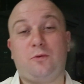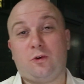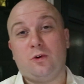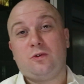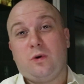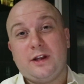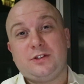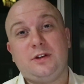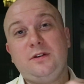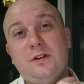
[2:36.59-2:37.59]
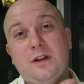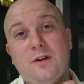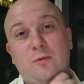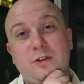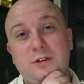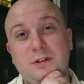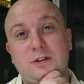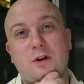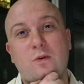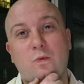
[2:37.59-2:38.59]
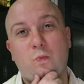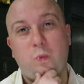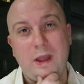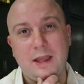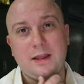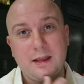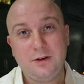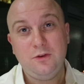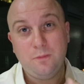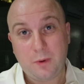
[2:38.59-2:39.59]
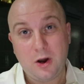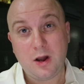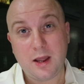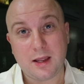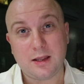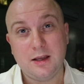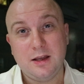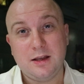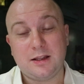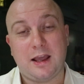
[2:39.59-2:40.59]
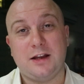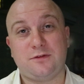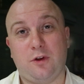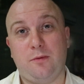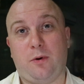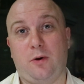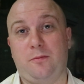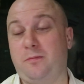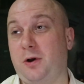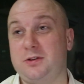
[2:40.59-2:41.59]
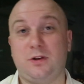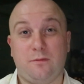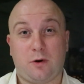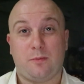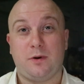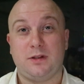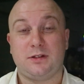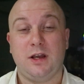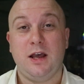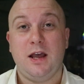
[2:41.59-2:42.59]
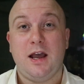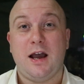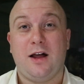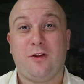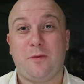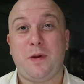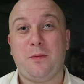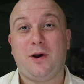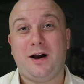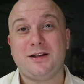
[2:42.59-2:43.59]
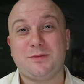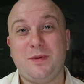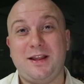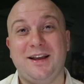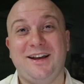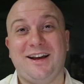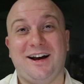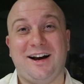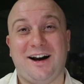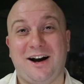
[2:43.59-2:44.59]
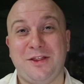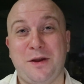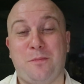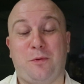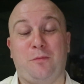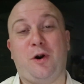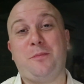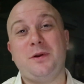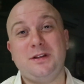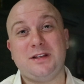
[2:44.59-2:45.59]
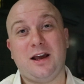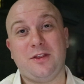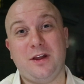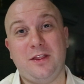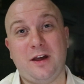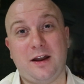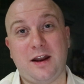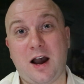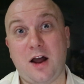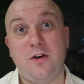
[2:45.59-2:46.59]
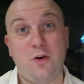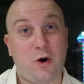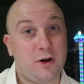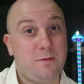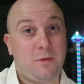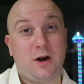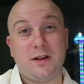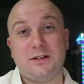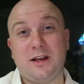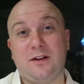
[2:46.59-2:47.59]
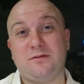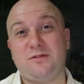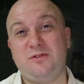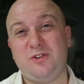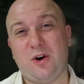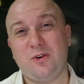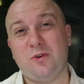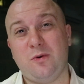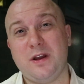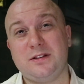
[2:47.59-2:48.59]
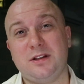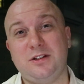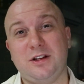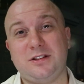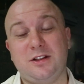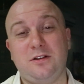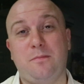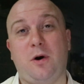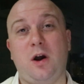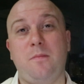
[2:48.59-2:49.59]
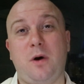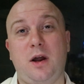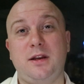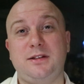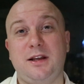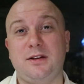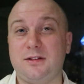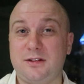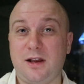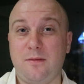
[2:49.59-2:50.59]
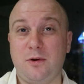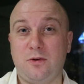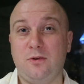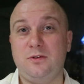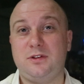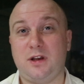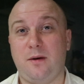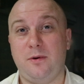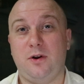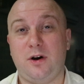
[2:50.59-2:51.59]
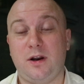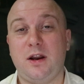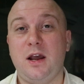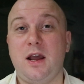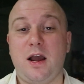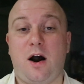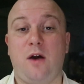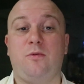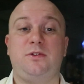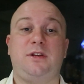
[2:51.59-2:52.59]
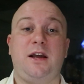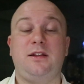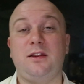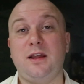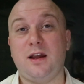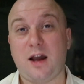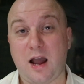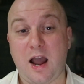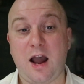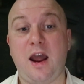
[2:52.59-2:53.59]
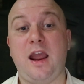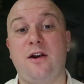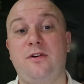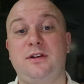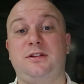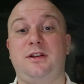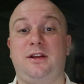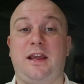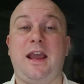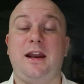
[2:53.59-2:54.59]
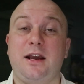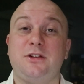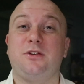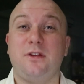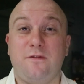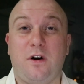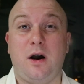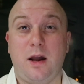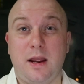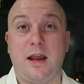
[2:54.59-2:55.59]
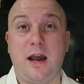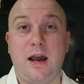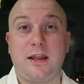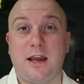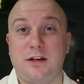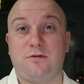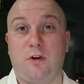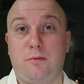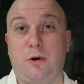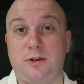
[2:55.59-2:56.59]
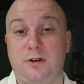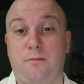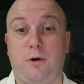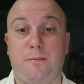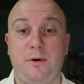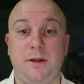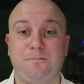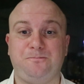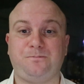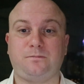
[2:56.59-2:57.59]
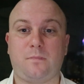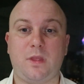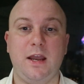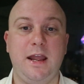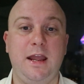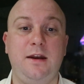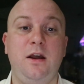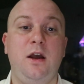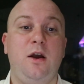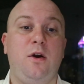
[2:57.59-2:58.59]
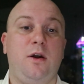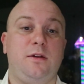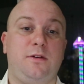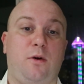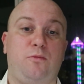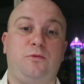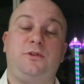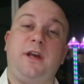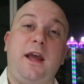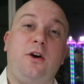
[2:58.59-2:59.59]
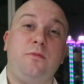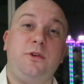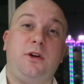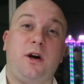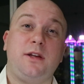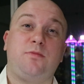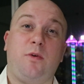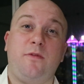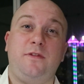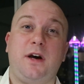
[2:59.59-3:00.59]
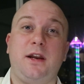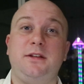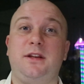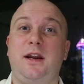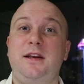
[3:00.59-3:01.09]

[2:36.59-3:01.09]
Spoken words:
good question, which is where can you buy cash flow positive properties? A lot of people ask me, are there properties out there that are not in mining towns? Don't always suggest that you buy in mining towns. Some are good, some are not. I would say that there are areas that you can actually buy cash flow positive property. And to help you guys, what we've done is an